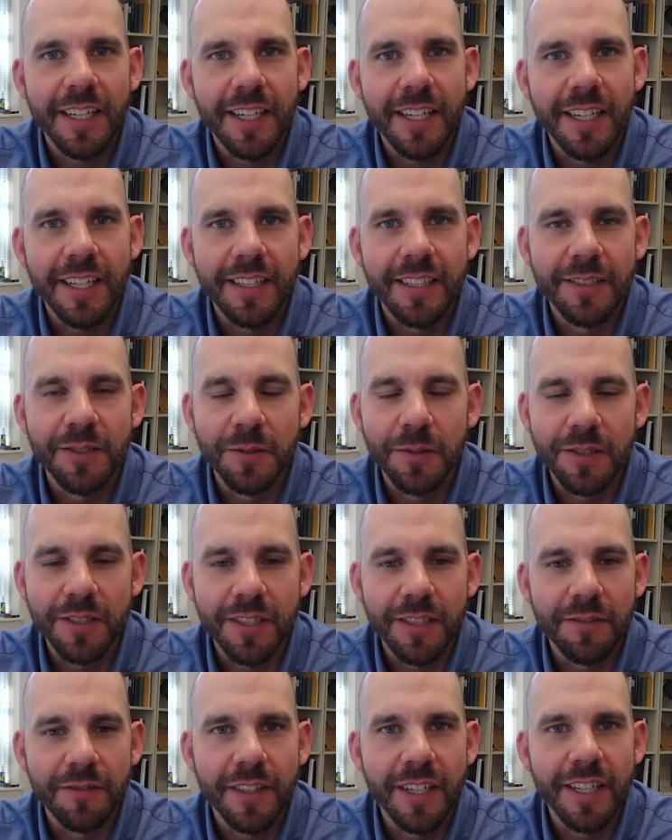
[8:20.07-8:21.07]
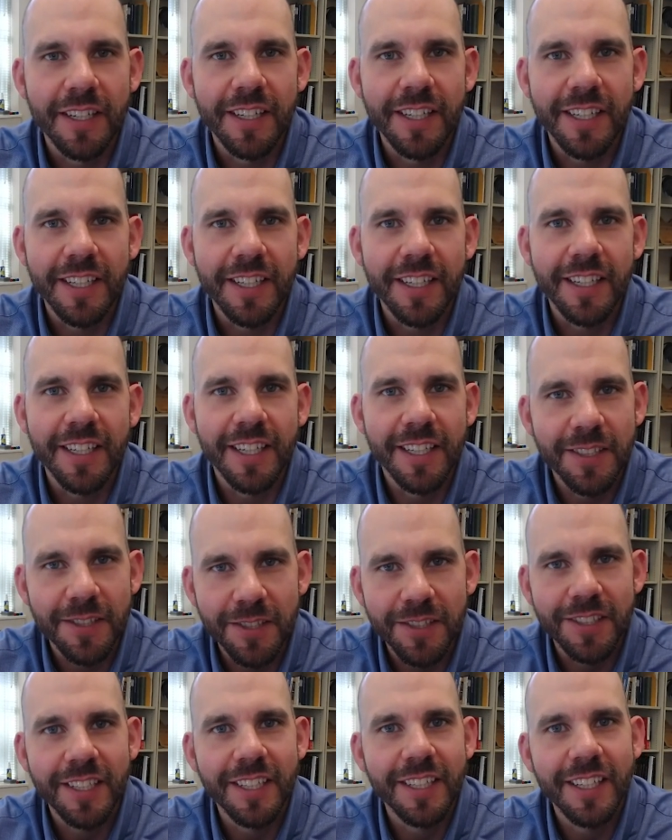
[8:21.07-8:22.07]
Uh, this was a very uh,
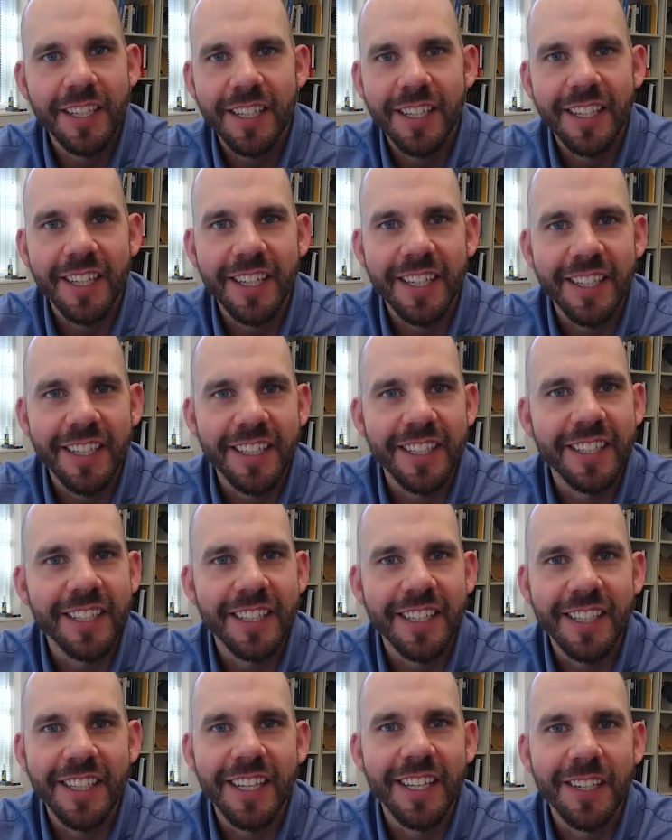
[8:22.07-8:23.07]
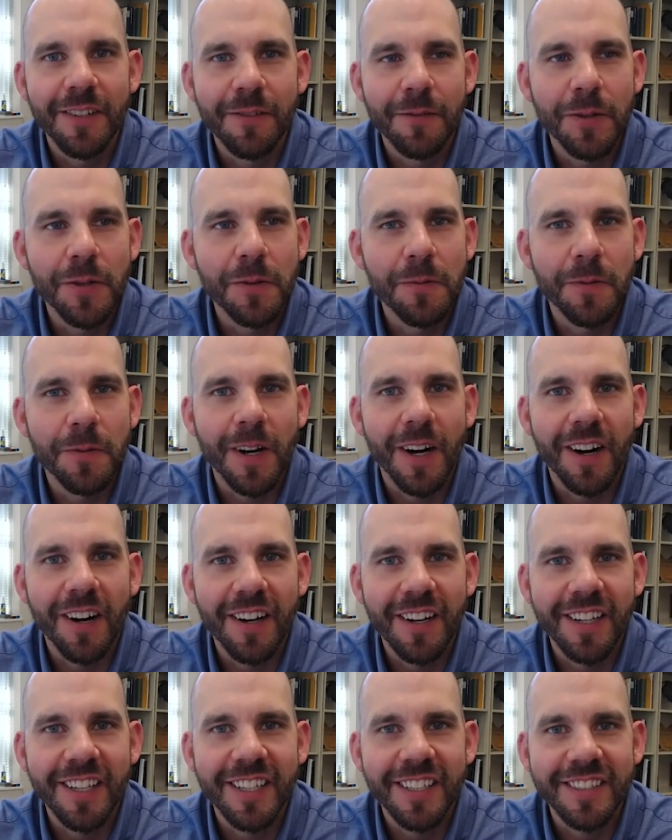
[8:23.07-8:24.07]
interesting uh, interview for our
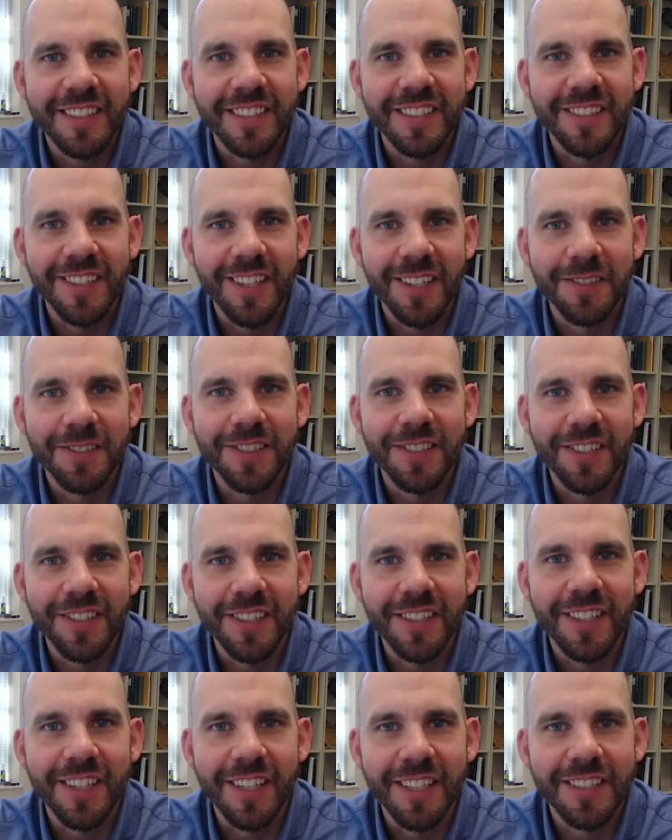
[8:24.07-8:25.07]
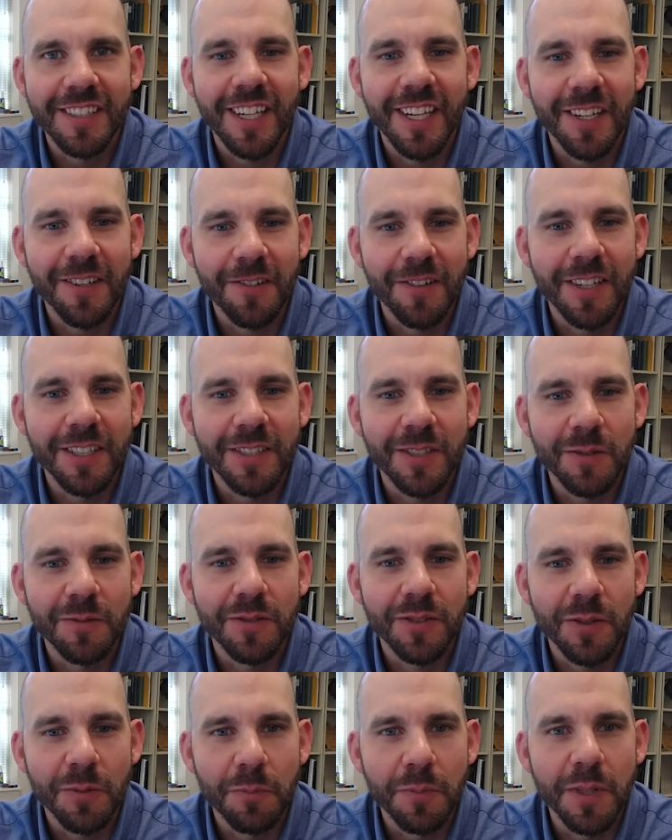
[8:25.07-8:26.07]
audience, and so I'm sure they're going to take away some
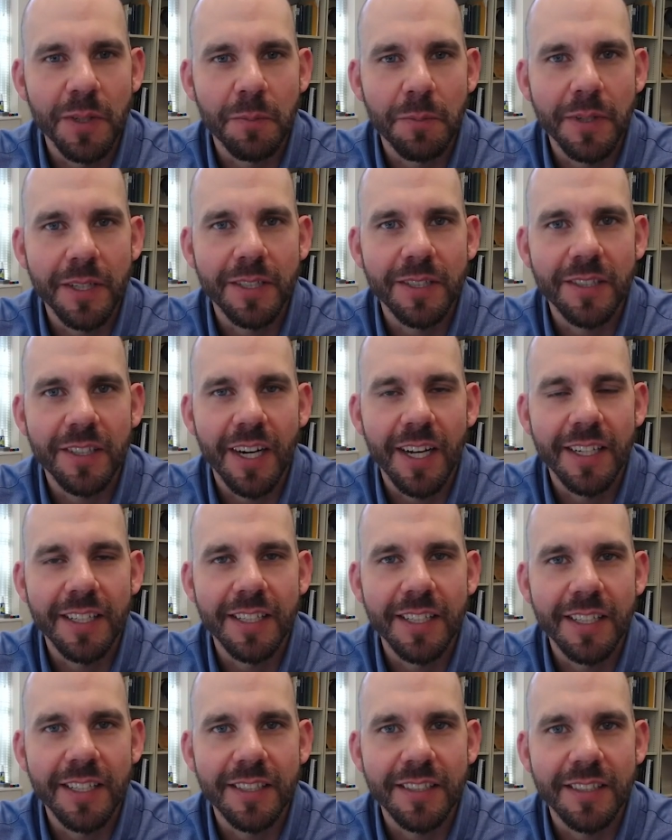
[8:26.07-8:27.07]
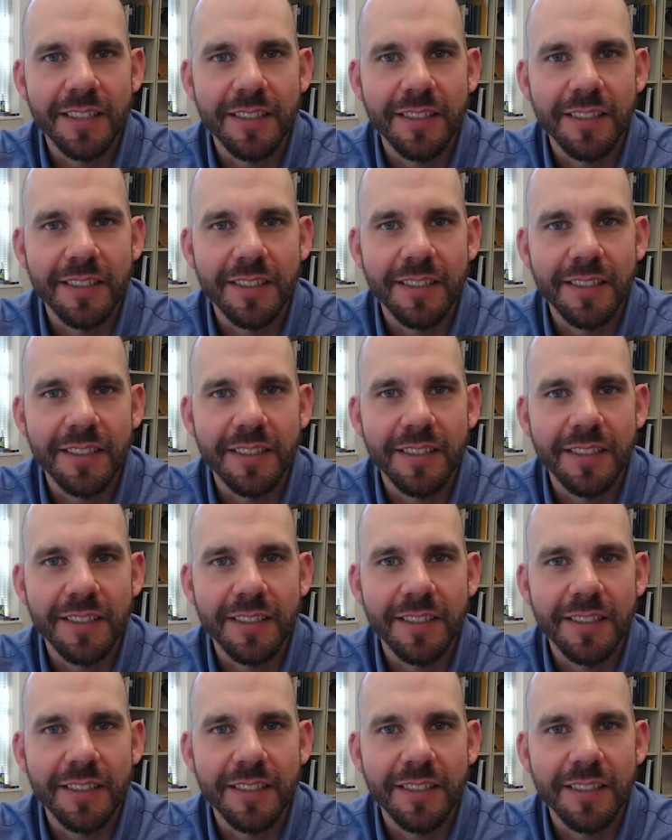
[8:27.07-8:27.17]
some big picture ideas.